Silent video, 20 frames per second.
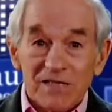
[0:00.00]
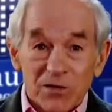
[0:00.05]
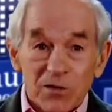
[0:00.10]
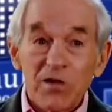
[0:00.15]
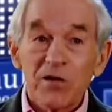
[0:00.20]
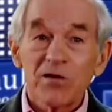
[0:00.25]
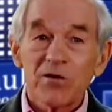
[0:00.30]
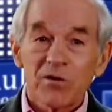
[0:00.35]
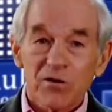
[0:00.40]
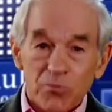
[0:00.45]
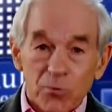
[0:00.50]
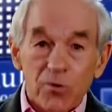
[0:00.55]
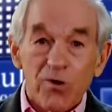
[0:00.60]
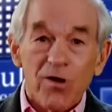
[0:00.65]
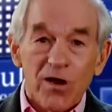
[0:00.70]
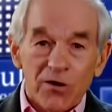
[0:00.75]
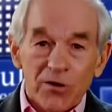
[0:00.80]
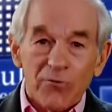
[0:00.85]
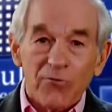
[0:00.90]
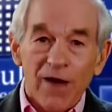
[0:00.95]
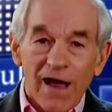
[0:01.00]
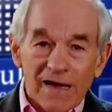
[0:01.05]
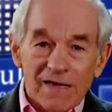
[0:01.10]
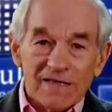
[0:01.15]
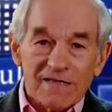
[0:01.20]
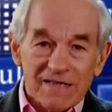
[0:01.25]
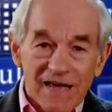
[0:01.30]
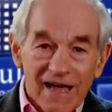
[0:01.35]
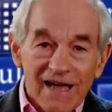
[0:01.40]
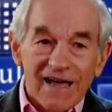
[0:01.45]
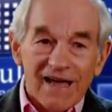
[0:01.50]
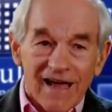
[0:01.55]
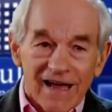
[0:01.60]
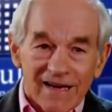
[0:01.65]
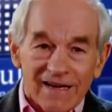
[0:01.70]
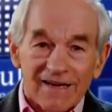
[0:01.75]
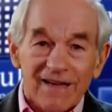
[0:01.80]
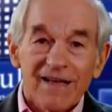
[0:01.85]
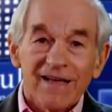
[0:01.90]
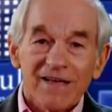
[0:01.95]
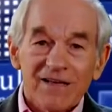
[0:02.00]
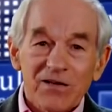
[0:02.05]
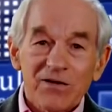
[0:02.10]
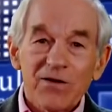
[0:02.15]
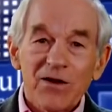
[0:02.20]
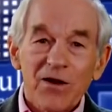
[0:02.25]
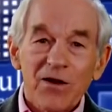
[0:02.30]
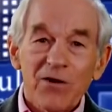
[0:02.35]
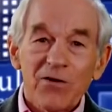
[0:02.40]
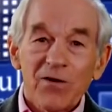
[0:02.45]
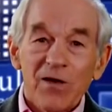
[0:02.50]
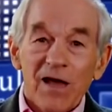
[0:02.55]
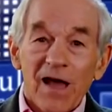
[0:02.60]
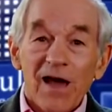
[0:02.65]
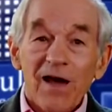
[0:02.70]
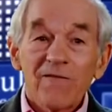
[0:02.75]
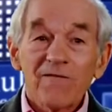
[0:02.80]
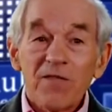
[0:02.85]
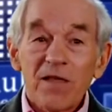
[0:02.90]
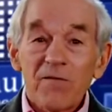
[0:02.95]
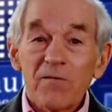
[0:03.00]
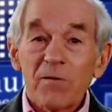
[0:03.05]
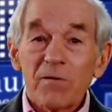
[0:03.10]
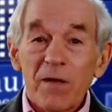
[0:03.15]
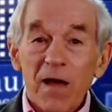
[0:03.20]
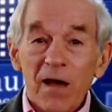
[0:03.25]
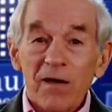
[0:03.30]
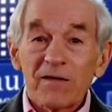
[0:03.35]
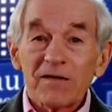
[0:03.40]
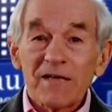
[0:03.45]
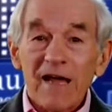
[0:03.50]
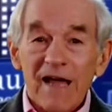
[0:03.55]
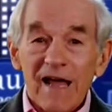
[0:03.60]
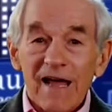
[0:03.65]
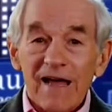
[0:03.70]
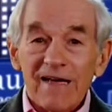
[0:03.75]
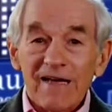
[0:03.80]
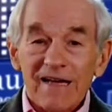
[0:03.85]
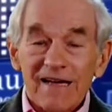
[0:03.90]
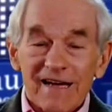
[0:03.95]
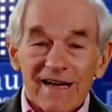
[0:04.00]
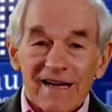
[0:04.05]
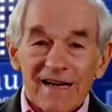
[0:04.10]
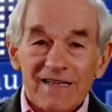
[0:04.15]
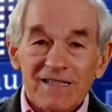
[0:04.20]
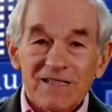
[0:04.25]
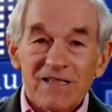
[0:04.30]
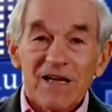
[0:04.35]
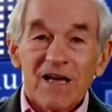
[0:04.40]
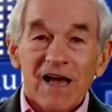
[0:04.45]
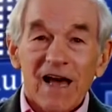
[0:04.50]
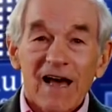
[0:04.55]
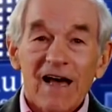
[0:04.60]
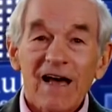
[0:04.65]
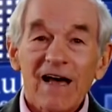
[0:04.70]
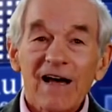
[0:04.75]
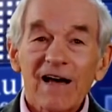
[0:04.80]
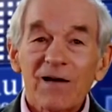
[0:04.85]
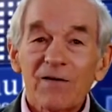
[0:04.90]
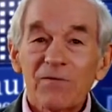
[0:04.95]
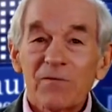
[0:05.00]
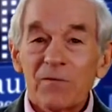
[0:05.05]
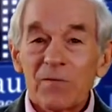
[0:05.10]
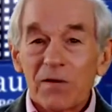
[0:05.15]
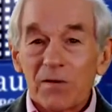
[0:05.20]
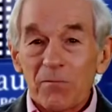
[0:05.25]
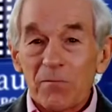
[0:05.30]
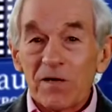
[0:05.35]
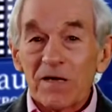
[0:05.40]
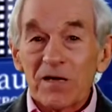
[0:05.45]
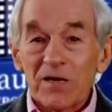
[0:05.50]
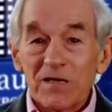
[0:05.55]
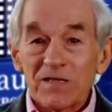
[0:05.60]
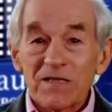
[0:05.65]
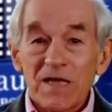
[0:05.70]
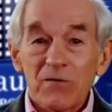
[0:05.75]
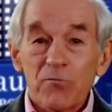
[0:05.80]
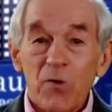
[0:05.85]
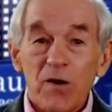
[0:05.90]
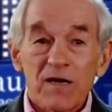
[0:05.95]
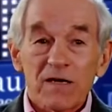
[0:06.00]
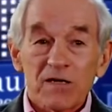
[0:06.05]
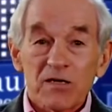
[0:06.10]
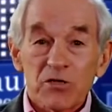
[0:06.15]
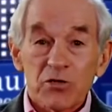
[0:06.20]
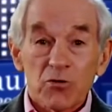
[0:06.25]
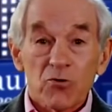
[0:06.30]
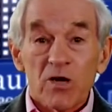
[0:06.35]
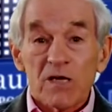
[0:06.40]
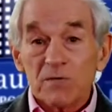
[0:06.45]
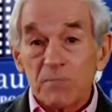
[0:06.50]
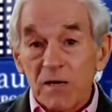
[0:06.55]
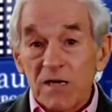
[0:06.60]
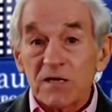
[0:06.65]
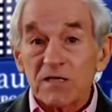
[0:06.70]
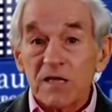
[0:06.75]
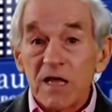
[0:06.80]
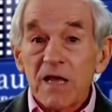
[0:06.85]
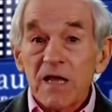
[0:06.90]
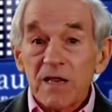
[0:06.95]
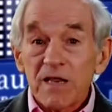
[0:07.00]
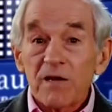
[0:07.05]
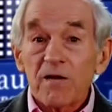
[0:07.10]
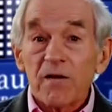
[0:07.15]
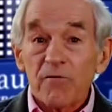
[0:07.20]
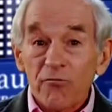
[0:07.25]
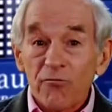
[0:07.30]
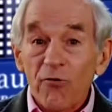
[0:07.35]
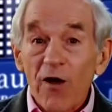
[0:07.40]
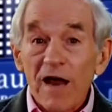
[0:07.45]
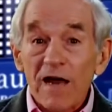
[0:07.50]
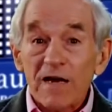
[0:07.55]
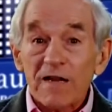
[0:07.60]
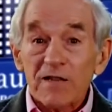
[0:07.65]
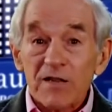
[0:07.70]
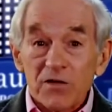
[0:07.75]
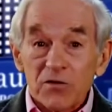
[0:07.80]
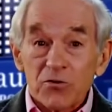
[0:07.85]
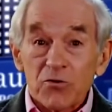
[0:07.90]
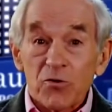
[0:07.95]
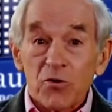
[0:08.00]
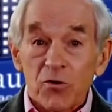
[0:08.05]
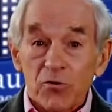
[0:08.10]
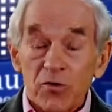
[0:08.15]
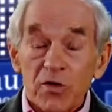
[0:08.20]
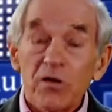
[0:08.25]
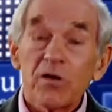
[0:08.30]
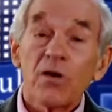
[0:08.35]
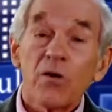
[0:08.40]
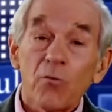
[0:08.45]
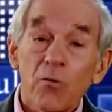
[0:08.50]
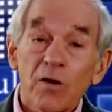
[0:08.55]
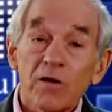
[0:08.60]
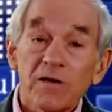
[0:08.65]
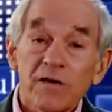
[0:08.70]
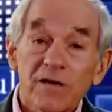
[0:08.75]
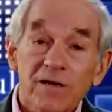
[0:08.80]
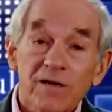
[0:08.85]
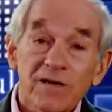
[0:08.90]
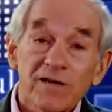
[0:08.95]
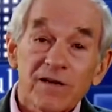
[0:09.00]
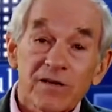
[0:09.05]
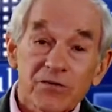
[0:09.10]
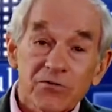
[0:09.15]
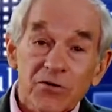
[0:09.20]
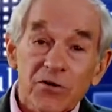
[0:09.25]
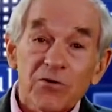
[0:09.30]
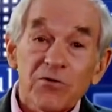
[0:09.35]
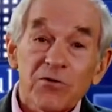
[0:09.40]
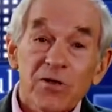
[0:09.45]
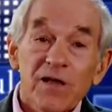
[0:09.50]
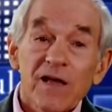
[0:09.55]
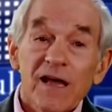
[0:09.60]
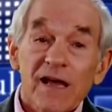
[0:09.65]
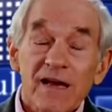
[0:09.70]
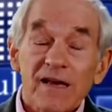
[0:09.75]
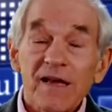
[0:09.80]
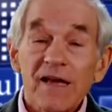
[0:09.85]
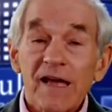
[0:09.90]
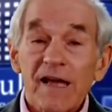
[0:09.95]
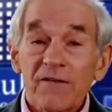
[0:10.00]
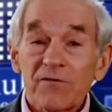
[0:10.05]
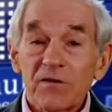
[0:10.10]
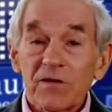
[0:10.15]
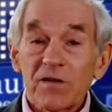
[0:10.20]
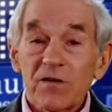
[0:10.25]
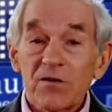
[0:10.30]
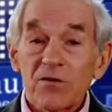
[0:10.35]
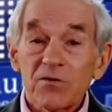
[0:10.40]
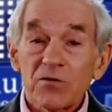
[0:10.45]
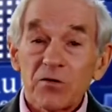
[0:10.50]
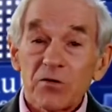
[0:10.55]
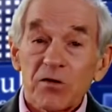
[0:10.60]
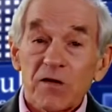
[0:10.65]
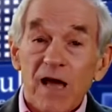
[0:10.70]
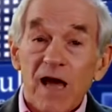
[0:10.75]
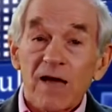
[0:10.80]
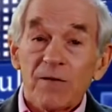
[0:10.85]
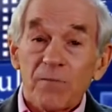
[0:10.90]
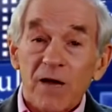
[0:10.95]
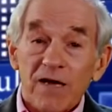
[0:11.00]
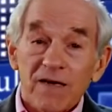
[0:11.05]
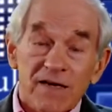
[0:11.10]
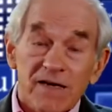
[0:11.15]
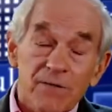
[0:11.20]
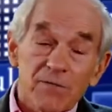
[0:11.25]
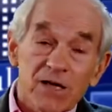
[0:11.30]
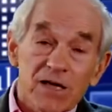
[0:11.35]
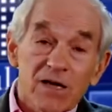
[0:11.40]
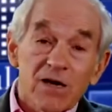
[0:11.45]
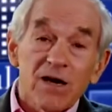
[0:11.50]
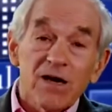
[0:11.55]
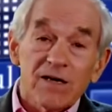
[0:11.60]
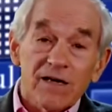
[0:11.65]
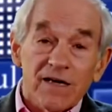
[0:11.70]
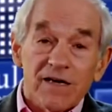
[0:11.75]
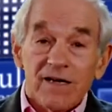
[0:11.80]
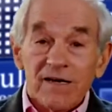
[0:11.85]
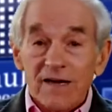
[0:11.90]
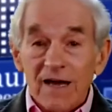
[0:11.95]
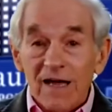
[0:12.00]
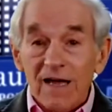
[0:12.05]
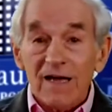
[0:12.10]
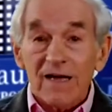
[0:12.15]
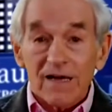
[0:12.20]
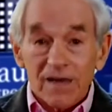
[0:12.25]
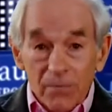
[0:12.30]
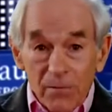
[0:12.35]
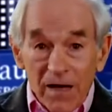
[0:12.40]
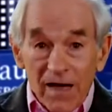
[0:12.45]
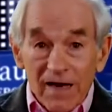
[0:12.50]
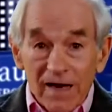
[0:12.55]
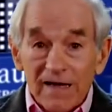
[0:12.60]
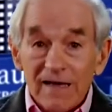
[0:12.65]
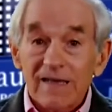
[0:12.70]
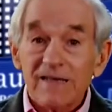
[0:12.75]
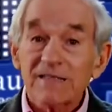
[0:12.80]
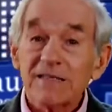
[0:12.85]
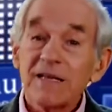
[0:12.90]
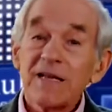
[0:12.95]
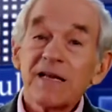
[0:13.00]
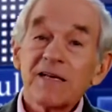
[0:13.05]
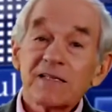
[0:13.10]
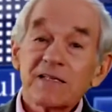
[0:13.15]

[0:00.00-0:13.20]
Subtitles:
That's good news. We're on the right side, of them attacking us because they want to destroy us because they're afraid of the truth. We're telling the truth, and they have to close you down by demagoguing and lying about us.